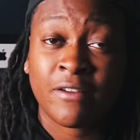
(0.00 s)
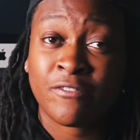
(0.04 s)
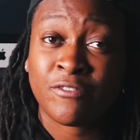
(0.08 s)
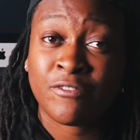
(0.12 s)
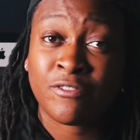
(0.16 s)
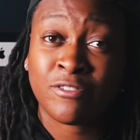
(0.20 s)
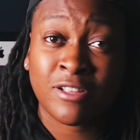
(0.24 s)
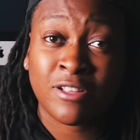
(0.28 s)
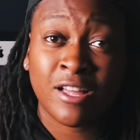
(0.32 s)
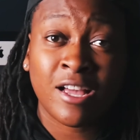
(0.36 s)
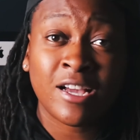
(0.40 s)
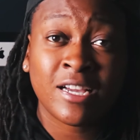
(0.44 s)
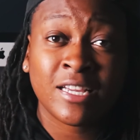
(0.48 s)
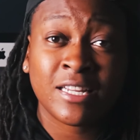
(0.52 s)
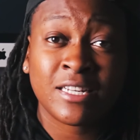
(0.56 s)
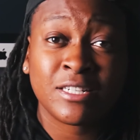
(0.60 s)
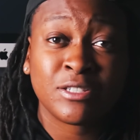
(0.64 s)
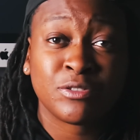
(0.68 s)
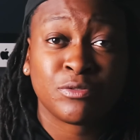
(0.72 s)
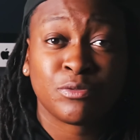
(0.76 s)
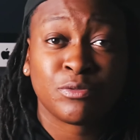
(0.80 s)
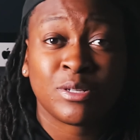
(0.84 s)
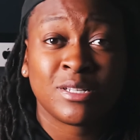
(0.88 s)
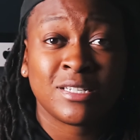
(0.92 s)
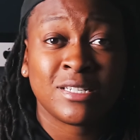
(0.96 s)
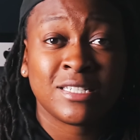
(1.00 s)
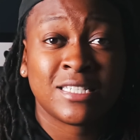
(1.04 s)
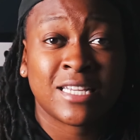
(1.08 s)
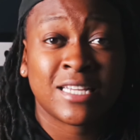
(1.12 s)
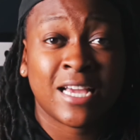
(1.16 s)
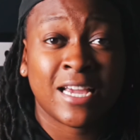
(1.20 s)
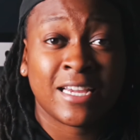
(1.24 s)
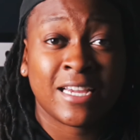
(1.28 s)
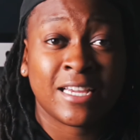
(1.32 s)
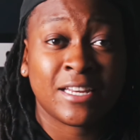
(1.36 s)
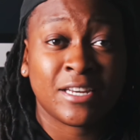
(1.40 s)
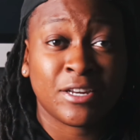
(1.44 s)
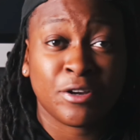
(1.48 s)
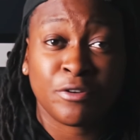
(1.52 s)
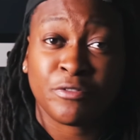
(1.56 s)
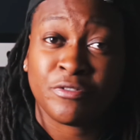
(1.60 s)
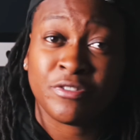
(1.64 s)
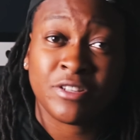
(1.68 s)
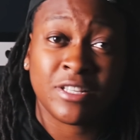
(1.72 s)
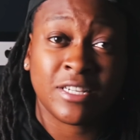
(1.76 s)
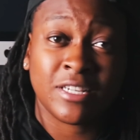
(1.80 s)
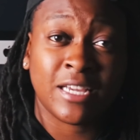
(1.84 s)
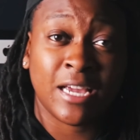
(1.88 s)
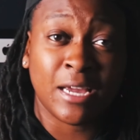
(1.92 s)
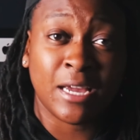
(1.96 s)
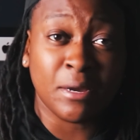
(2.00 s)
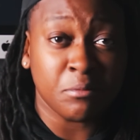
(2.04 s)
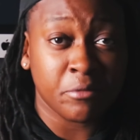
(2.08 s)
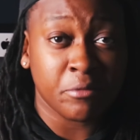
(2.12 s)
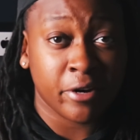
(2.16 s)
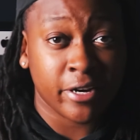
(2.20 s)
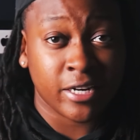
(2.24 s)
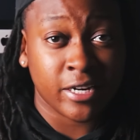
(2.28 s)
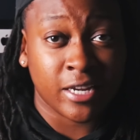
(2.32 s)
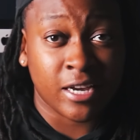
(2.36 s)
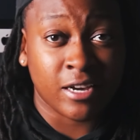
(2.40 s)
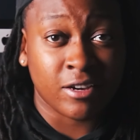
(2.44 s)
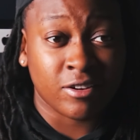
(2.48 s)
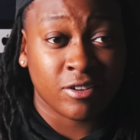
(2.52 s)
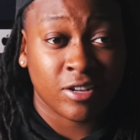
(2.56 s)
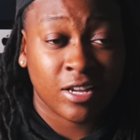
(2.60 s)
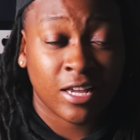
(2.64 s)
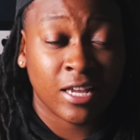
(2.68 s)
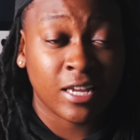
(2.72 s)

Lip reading: vlogging is really taking over the game right now.